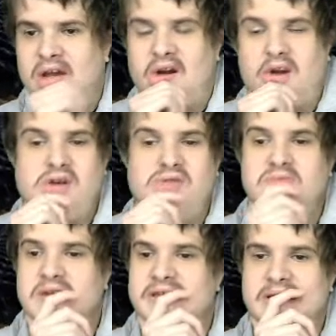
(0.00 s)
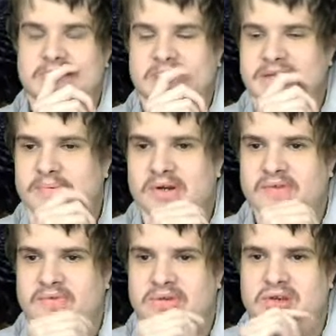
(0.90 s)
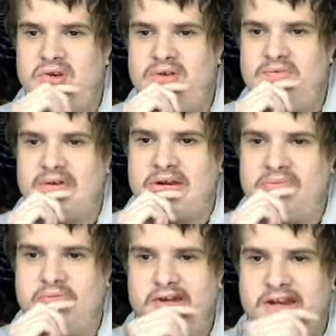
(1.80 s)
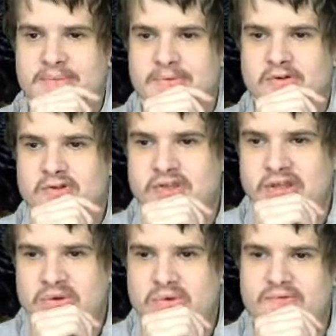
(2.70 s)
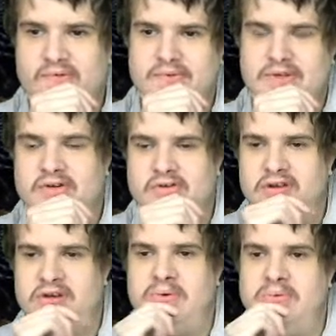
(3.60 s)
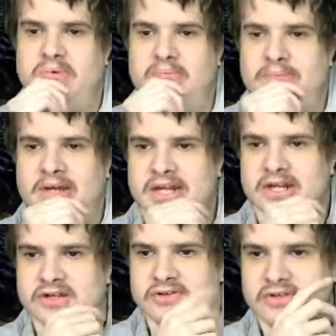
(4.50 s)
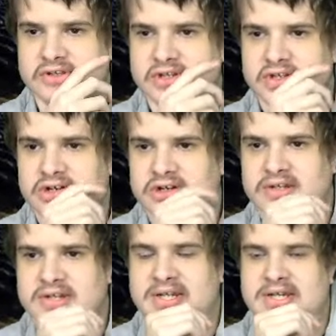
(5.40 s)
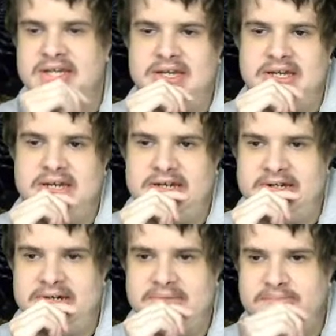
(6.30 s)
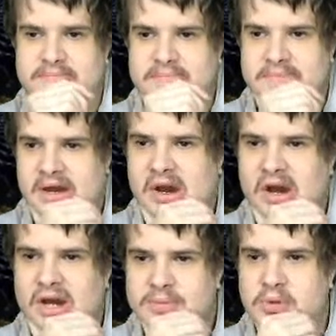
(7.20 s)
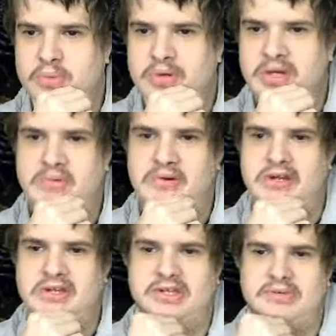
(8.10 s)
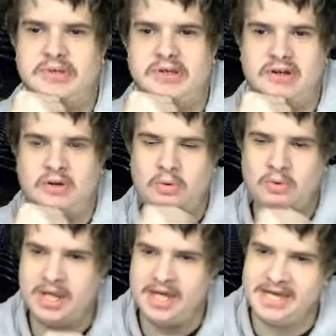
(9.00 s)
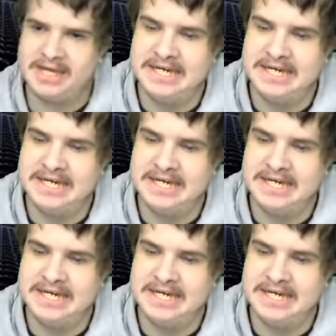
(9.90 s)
can't really say I'm disappointed for neither club really, because Stoke have obviously got new managers in charge. That honeymoon period, as I've started calling it.